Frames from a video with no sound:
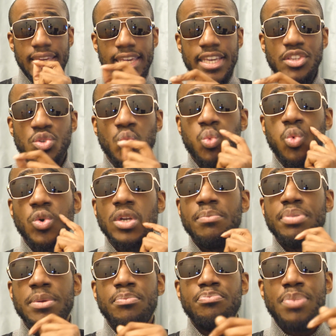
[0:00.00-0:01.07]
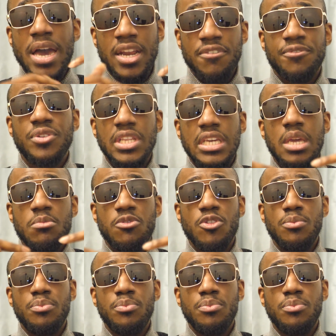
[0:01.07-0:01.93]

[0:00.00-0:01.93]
it would be better for the game of